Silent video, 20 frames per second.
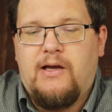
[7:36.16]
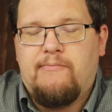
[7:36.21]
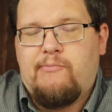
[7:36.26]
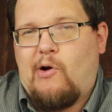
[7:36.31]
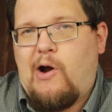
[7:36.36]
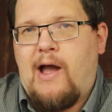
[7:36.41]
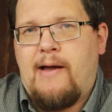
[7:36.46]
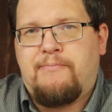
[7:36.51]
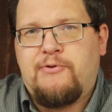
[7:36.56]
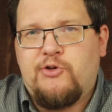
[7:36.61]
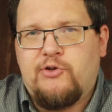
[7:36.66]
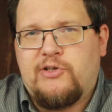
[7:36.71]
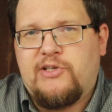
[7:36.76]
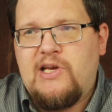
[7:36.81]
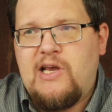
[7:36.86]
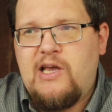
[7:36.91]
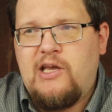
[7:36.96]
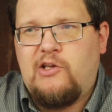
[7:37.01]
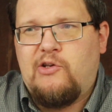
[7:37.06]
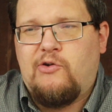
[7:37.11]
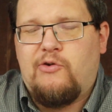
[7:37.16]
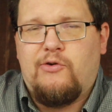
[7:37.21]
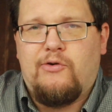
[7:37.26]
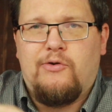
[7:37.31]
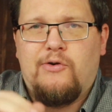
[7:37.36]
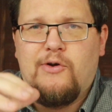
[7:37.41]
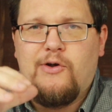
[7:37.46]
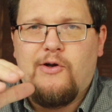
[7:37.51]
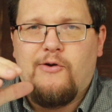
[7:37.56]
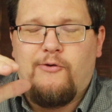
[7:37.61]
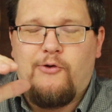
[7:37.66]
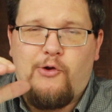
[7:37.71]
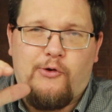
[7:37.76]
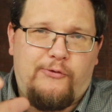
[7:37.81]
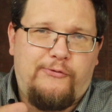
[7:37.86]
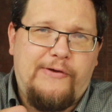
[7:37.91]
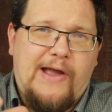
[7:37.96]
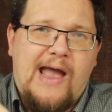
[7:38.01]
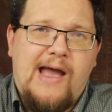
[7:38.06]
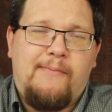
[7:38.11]
Perhaps you're seeing your
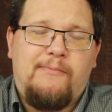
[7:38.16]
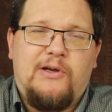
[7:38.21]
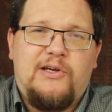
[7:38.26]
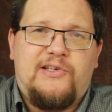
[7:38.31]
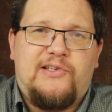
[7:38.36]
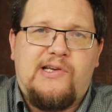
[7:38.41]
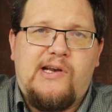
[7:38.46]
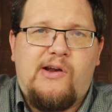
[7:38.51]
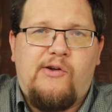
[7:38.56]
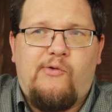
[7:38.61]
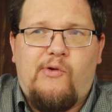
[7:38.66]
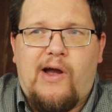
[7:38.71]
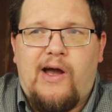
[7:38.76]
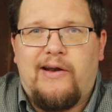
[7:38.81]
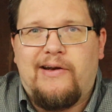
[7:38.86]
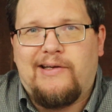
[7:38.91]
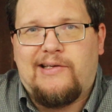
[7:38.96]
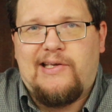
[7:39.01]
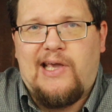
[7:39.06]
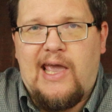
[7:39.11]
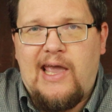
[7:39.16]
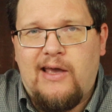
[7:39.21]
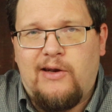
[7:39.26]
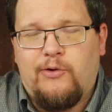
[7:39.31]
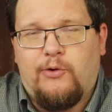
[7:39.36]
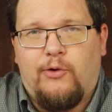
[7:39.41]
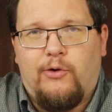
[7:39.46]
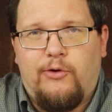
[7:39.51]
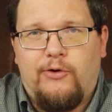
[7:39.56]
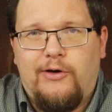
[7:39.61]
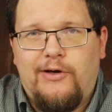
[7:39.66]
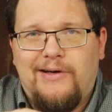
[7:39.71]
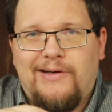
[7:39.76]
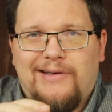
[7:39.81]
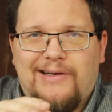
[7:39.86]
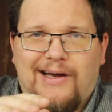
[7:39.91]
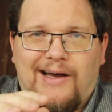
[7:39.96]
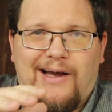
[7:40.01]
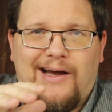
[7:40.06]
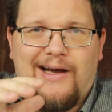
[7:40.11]
family sitting around a candle
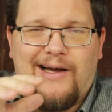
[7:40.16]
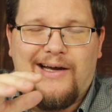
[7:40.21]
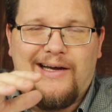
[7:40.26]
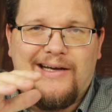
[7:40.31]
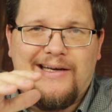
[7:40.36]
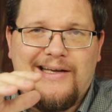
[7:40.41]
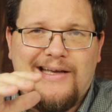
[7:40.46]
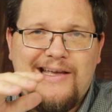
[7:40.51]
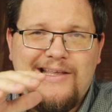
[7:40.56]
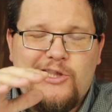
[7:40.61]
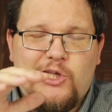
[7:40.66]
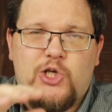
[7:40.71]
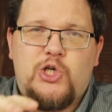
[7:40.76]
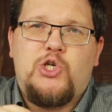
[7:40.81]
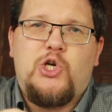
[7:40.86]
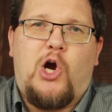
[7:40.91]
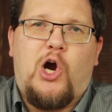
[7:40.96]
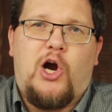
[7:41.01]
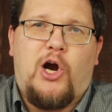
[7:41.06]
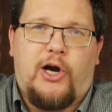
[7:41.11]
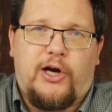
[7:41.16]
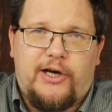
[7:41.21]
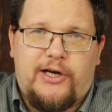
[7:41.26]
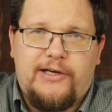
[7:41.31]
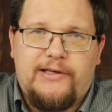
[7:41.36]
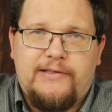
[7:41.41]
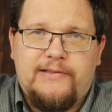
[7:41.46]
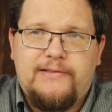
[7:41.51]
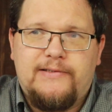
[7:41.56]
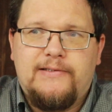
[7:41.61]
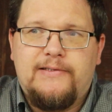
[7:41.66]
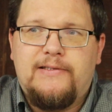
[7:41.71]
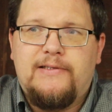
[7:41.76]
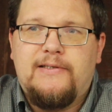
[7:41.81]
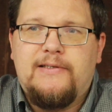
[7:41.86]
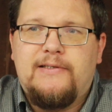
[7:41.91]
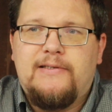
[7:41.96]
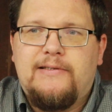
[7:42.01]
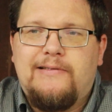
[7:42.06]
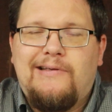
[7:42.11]
in the dark,
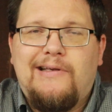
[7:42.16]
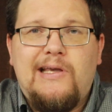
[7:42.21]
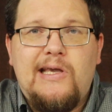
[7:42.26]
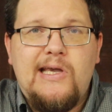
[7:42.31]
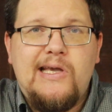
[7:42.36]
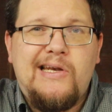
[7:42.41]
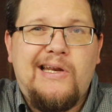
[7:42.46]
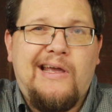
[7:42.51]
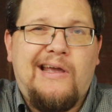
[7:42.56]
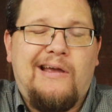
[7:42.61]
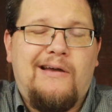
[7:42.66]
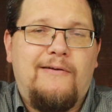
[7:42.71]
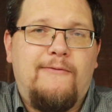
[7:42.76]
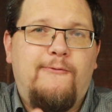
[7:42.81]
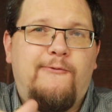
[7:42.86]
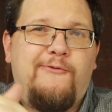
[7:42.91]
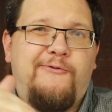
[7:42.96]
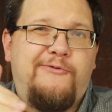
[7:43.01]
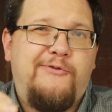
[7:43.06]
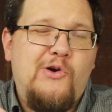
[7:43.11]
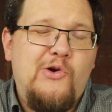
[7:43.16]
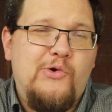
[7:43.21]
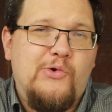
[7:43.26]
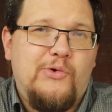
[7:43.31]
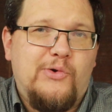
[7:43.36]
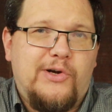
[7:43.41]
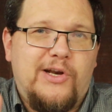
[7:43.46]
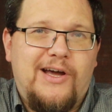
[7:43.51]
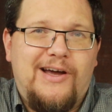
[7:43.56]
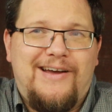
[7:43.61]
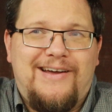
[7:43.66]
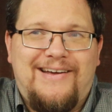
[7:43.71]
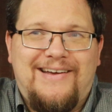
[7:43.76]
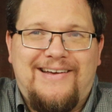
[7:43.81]
eating food,